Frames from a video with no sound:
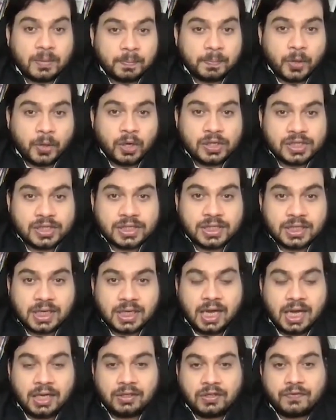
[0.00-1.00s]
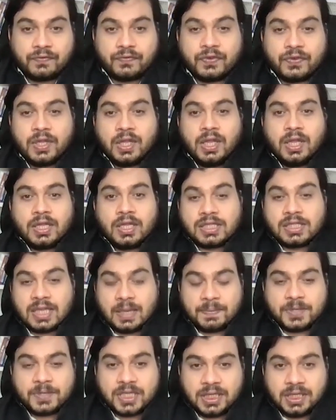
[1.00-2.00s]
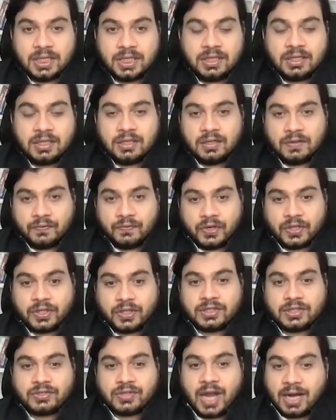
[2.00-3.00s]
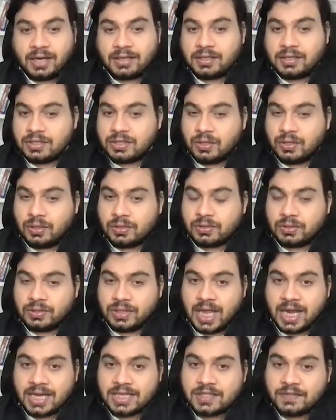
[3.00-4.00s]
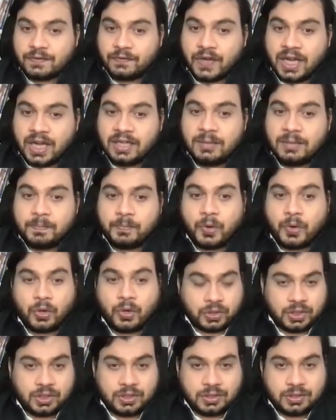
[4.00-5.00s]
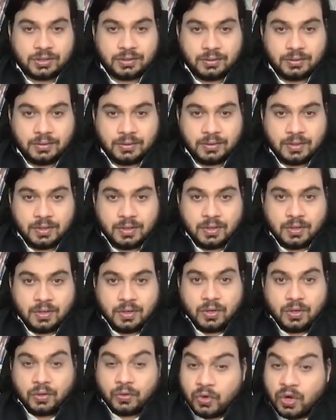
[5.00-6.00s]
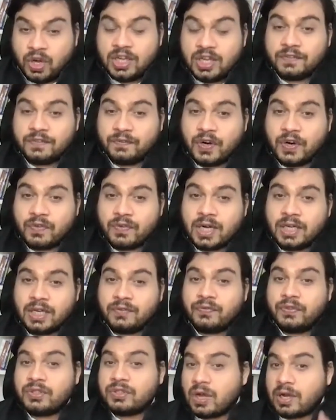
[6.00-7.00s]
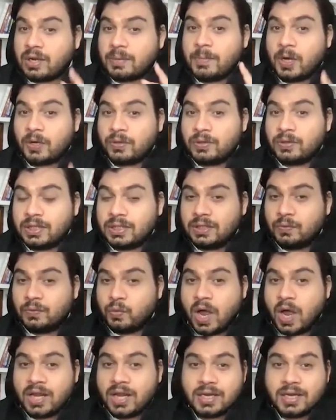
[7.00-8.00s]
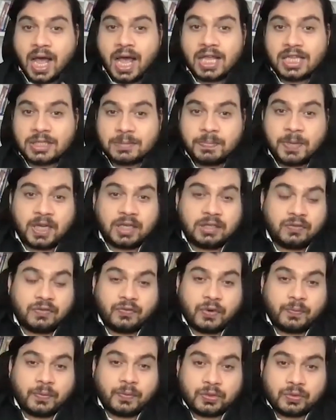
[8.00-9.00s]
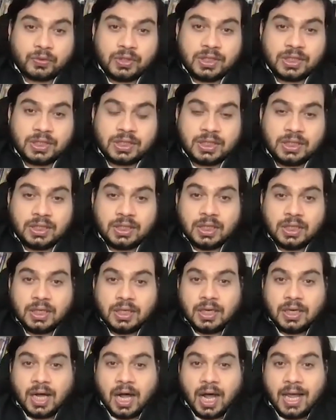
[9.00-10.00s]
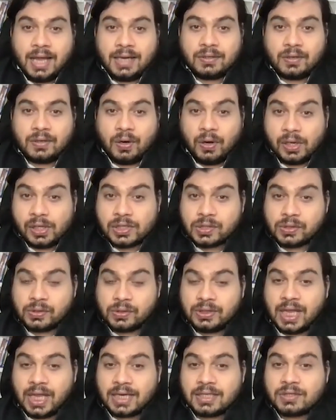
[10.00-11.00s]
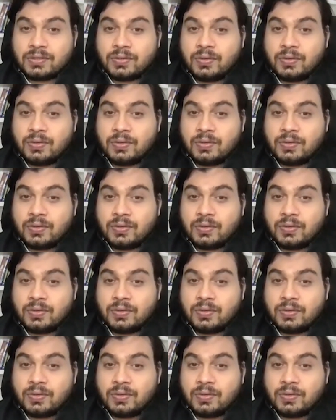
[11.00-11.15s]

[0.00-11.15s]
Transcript: policy kind of subsidy for the tractors also. That's very important. Going forward, if you talk about the one aspect of opportunity and also that is